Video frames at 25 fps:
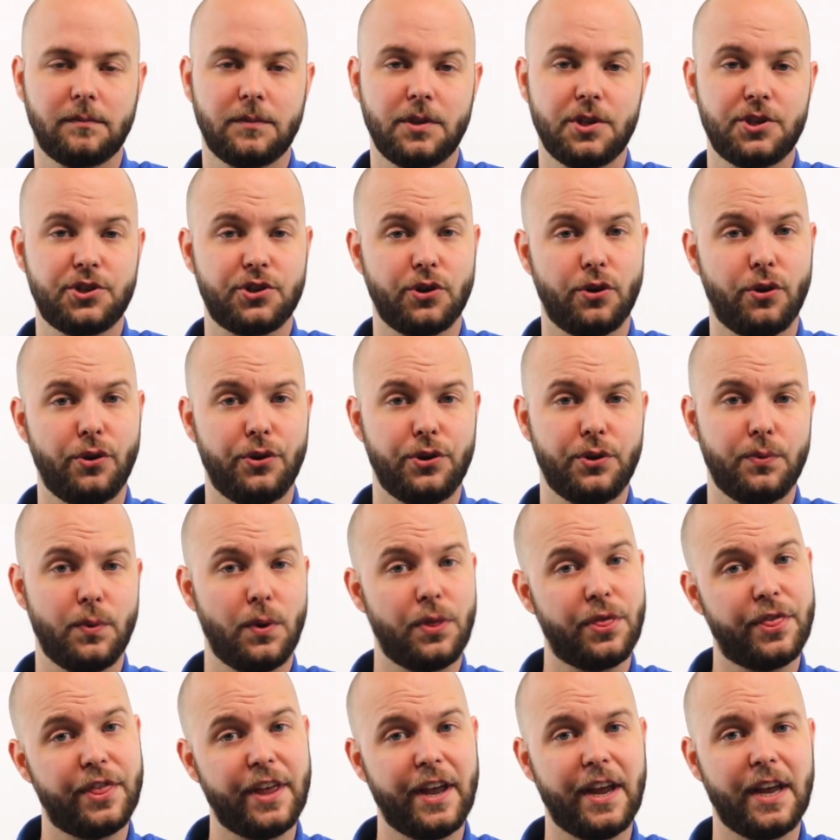So you
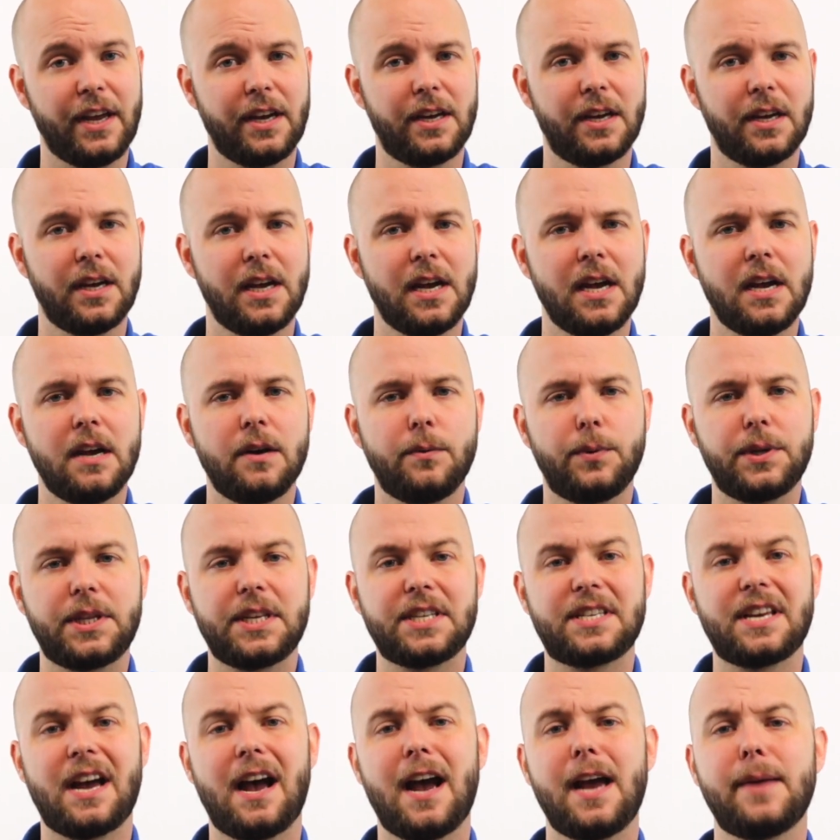would think, with
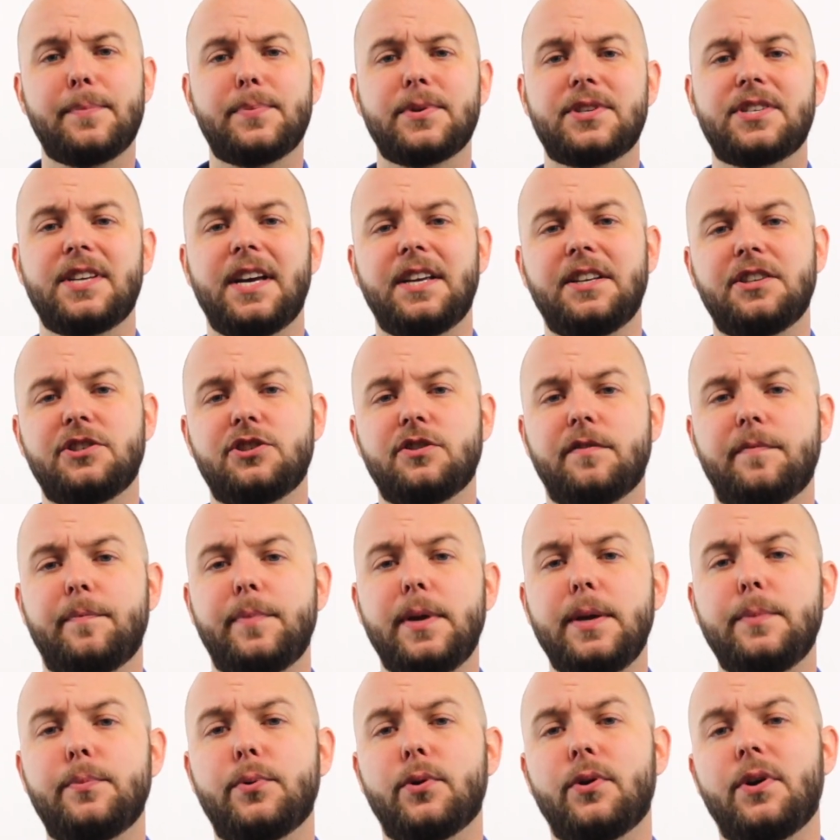this high percentage of
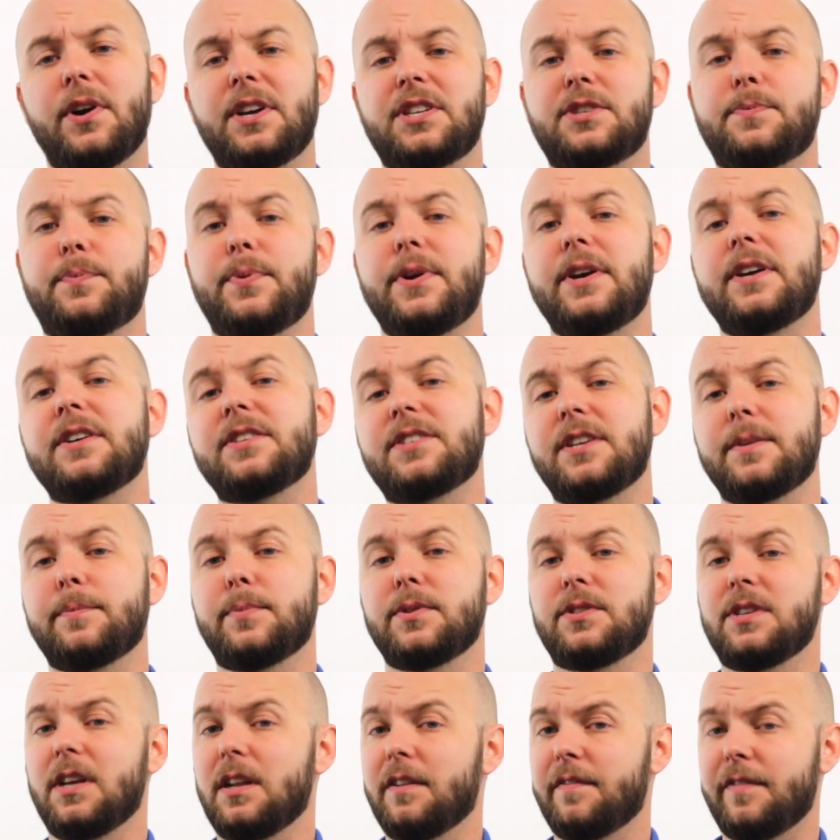people experiencing
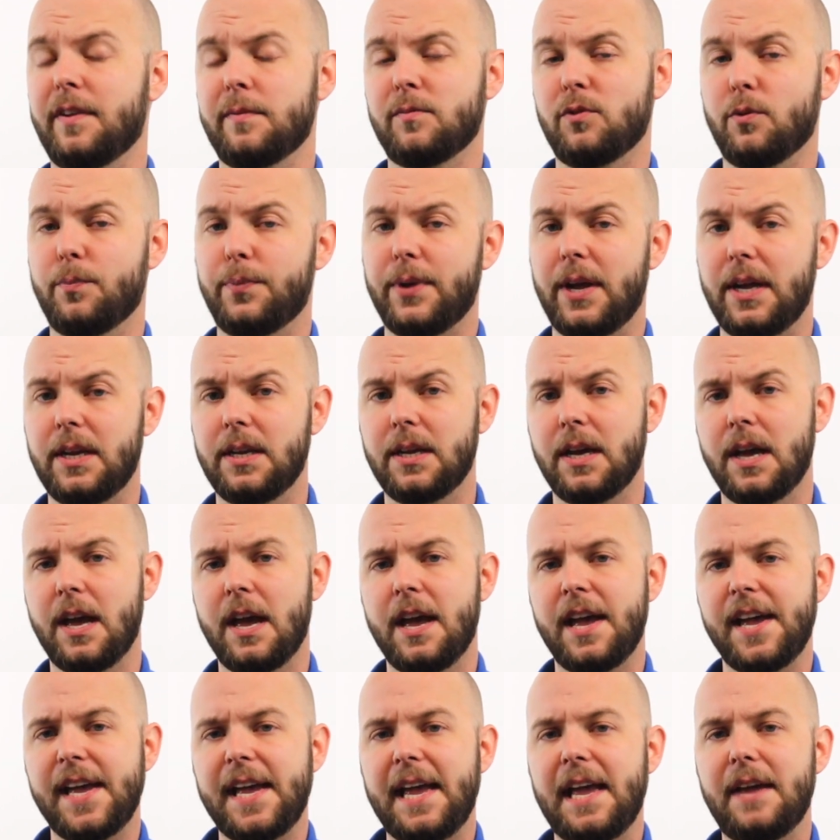patellofemoral pain,
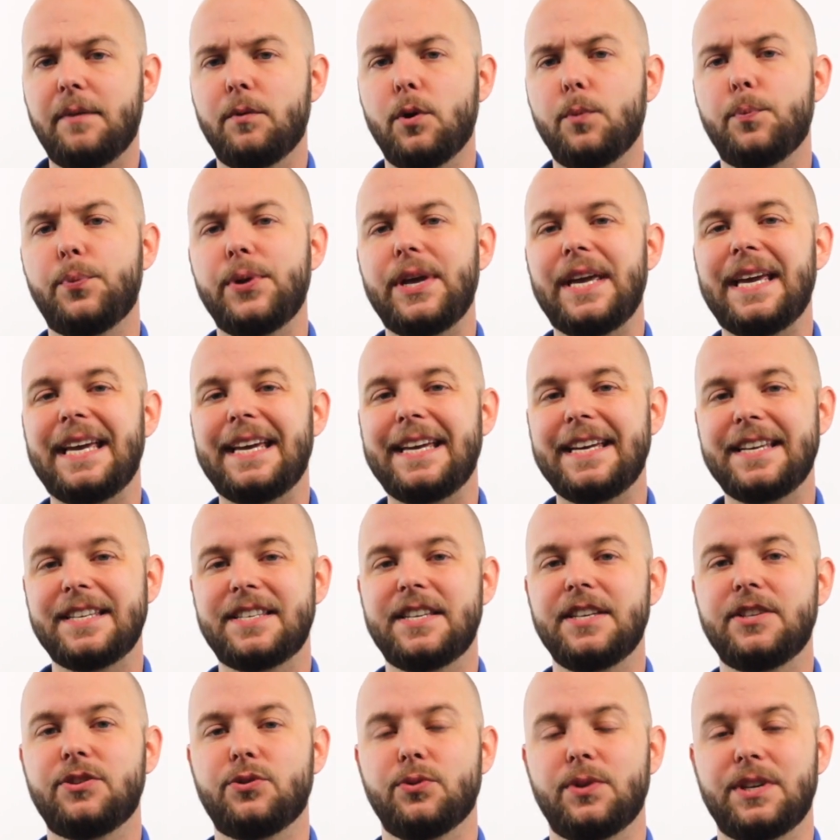it would be
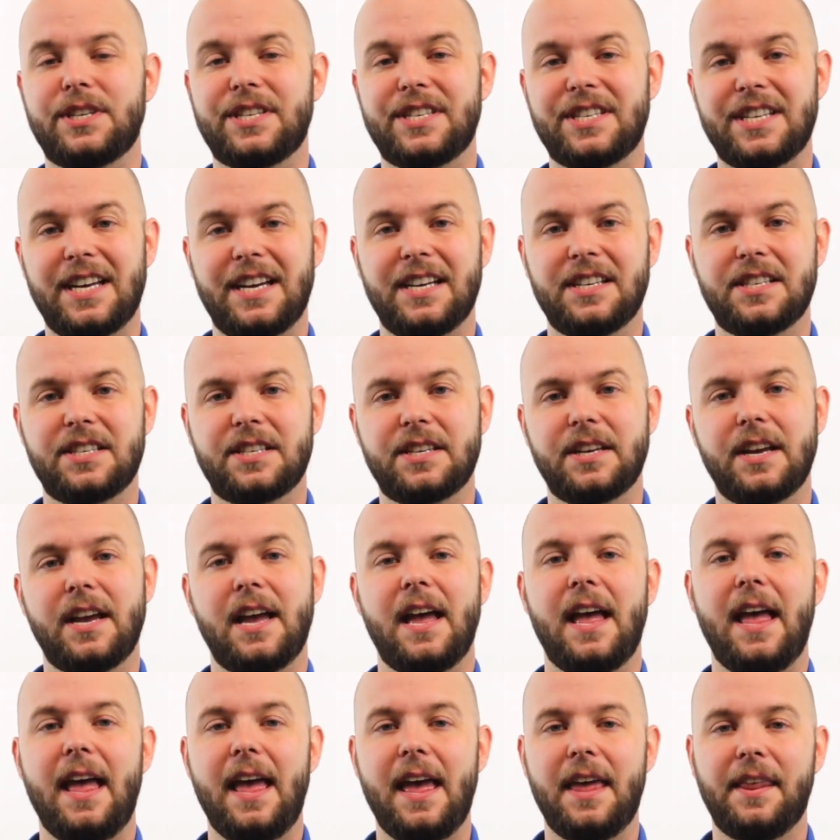easy to assess
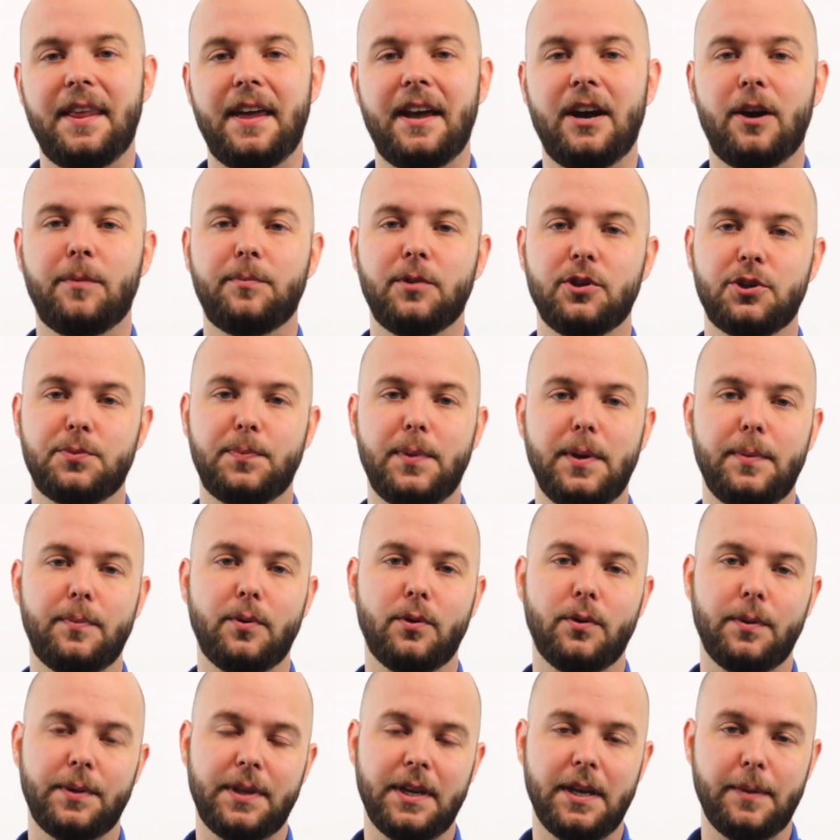and help those
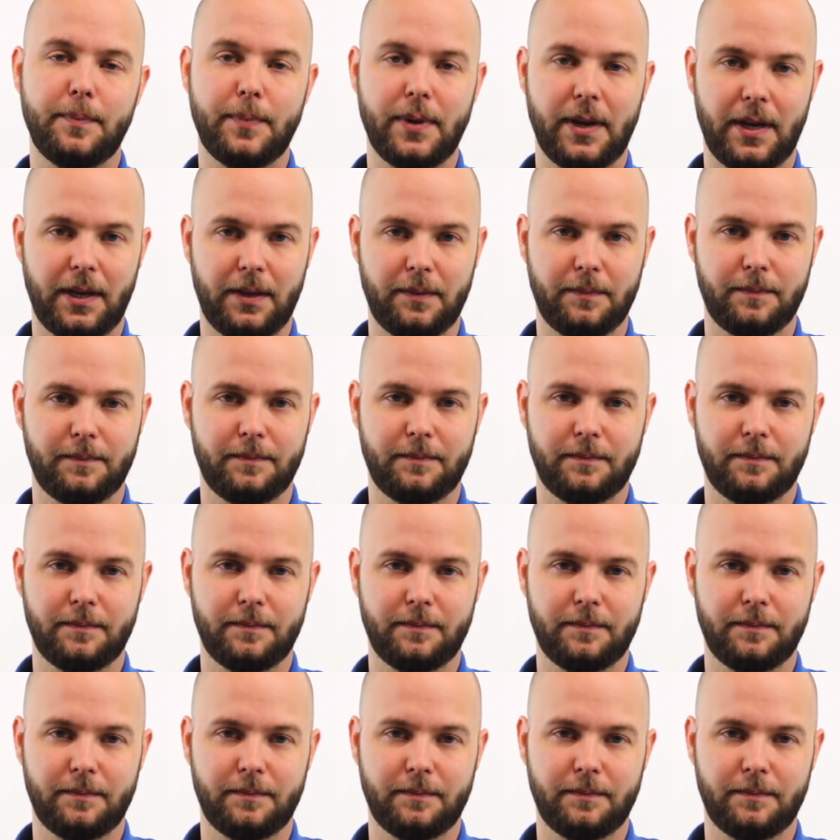people with knee pain.